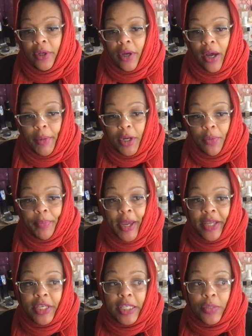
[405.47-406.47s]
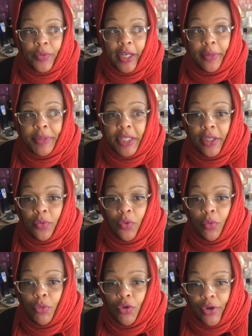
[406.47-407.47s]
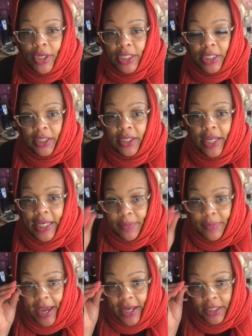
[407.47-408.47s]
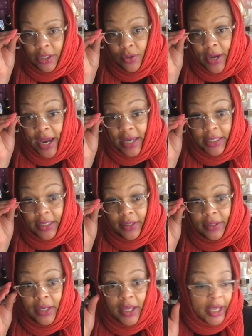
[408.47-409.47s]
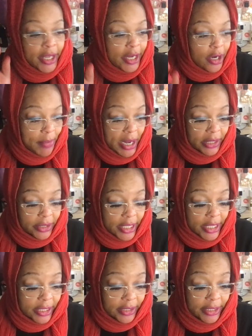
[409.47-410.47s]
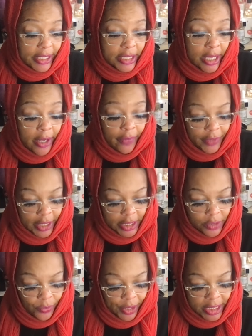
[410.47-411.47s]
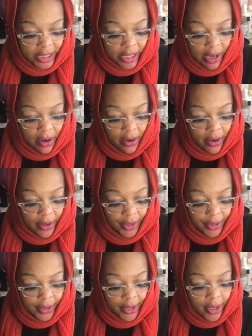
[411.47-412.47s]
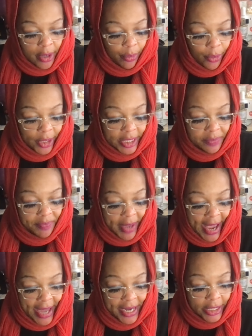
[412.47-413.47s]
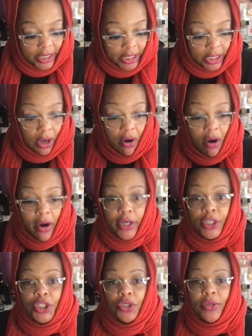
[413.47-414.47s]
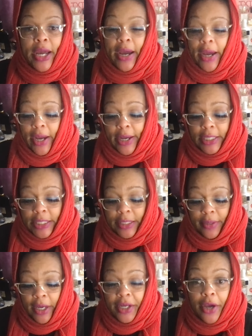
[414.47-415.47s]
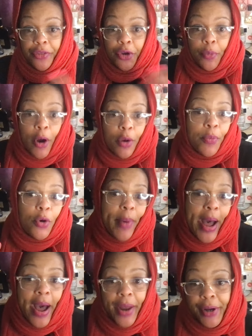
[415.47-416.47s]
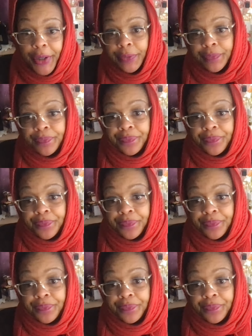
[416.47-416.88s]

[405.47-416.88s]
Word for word: I'm going to make this one empty and then we'll move on to the next bag so you guys can hear my thoughts on these. This one is called prismatic stars, you guys. Another purple bottle.